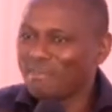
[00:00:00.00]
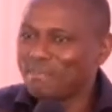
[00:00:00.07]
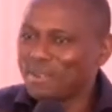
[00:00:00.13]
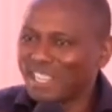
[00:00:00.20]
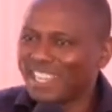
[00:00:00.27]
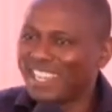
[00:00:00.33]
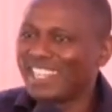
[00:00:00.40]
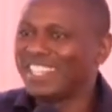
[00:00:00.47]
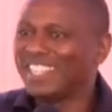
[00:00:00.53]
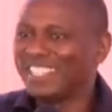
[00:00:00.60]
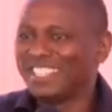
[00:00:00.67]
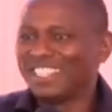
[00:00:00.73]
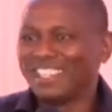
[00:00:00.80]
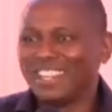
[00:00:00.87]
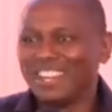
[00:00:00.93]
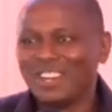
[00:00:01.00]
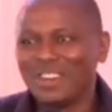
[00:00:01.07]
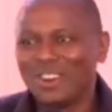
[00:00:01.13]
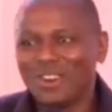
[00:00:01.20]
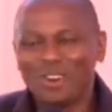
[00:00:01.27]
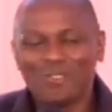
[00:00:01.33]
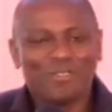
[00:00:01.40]
brigade
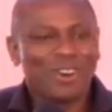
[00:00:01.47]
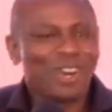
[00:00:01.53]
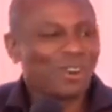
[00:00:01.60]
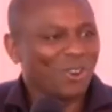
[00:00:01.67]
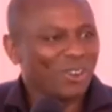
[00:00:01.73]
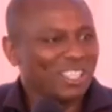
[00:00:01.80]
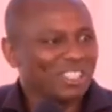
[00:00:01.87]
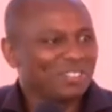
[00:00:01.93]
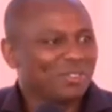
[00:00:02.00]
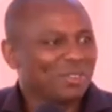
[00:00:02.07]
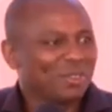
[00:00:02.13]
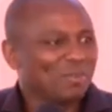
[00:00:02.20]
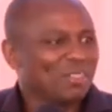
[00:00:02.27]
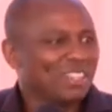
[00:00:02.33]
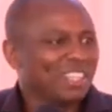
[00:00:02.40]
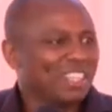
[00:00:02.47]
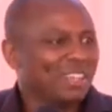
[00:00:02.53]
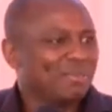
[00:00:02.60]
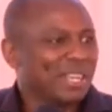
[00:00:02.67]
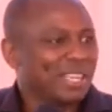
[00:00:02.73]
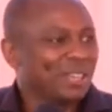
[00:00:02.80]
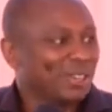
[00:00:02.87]
of our colleagues from the
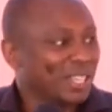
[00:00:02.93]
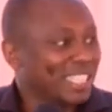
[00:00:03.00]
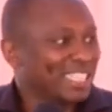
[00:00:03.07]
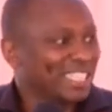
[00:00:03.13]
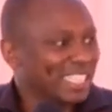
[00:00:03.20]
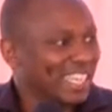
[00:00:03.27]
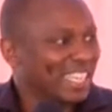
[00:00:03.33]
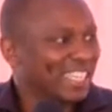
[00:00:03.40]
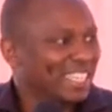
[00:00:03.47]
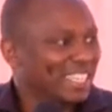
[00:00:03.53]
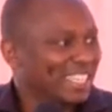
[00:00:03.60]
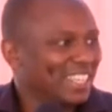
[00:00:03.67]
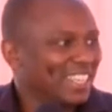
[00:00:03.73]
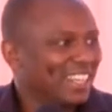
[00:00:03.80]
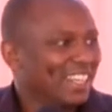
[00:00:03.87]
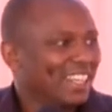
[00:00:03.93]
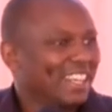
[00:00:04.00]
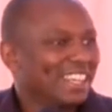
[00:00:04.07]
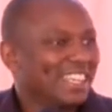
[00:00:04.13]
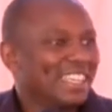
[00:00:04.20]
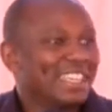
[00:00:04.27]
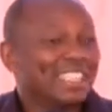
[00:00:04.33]
minority side
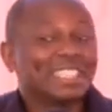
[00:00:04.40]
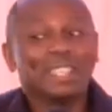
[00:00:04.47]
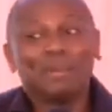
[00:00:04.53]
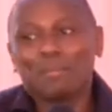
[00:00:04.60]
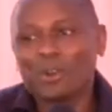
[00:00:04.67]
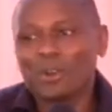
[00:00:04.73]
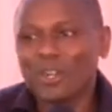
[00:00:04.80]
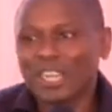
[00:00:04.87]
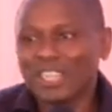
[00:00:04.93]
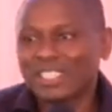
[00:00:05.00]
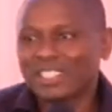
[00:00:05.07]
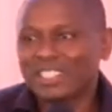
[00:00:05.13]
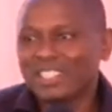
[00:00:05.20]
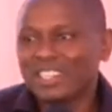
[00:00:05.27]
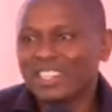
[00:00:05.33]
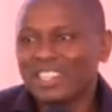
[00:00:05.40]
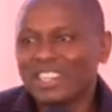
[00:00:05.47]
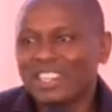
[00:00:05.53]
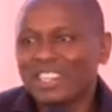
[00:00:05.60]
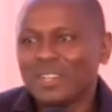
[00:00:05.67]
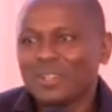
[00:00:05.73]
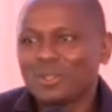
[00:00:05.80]
in the same chorus.
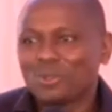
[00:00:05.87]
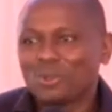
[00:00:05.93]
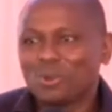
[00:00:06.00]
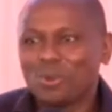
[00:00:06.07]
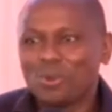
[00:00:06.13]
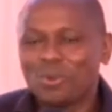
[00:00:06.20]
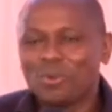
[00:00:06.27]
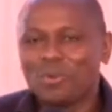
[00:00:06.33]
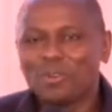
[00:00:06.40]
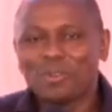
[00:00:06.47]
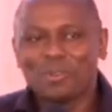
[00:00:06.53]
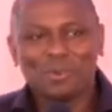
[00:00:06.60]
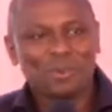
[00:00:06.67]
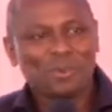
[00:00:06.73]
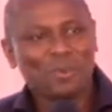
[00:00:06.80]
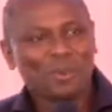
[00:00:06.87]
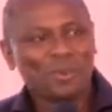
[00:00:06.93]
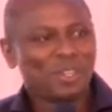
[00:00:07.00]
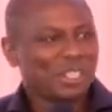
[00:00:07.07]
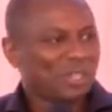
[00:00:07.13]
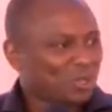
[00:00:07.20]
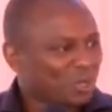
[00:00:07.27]
So we
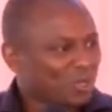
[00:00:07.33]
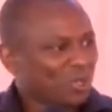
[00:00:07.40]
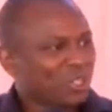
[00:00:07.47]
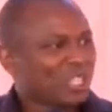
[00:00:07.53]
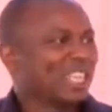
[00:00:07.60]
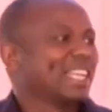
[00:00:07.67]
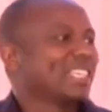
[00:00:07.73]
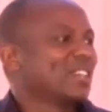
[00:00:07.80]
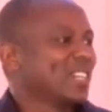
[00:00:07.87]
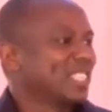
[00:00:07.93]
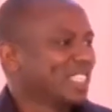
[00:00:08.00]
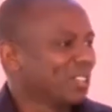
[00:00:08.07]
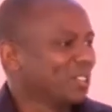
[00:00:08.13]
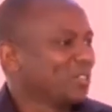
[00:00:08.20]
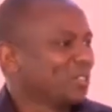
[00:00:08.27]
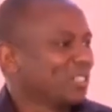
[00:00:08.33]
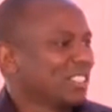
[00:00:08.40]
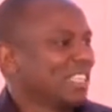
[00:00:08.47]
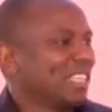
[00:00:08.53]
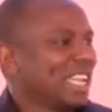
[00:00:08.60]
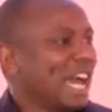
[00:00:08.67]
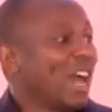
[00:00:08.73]
need to socialize ourselves
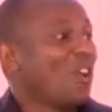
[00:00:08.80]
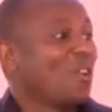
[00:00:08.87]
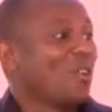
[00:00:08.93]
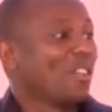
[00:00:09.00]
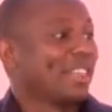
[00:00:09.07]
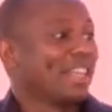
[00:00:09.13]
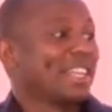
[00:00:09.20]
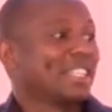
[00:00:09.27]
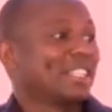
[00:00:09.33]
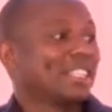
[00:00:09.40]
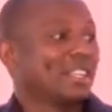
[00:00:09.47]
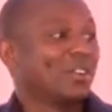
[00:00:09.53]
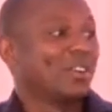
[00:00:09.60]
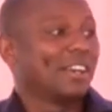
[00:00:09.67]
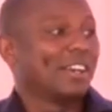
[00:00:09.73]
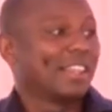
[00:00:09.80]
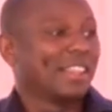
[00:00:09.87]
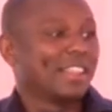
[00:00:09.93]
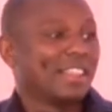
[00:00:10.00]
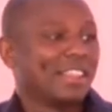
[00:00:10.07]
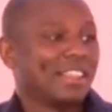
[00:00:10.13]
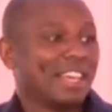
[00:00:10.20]
now that uh,
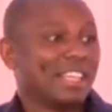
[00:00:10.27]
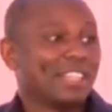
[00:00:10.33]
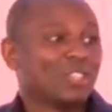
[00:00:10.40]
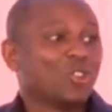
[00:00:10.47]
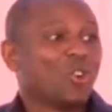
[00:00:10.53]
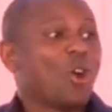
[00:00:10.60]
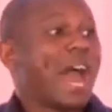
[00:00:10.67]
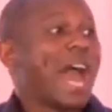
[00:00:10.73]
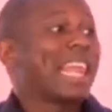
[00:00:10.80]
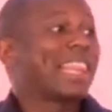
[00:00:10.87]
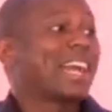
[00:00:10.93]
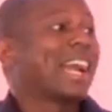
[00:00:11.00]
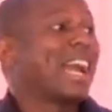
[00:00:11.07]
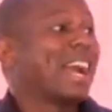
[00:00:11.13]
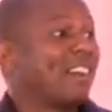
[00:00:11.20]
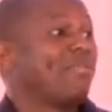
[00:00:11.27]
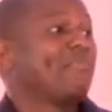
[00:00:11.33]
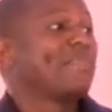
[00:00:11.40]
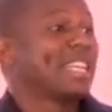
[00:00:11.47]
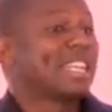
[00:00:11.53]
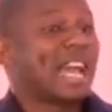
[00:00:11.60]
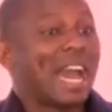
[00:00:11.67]
there is no other
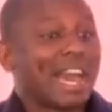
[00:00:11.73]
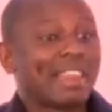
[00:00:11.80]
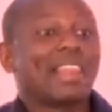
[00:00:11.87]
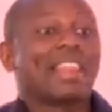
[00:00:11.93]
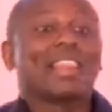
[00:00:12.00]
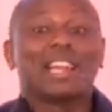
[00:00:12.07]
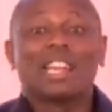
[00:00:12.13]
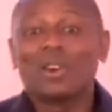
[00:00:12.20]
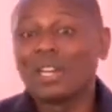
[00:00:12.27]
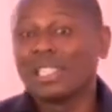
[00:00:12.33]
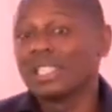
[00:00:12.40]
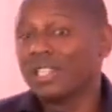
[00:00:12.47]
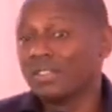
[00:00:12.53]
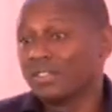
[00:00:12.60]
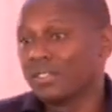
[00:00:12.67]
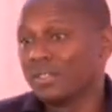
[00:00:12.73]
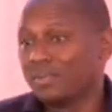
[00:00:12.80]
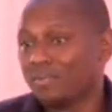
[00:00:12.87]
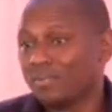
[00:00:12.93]
government other than ourselves.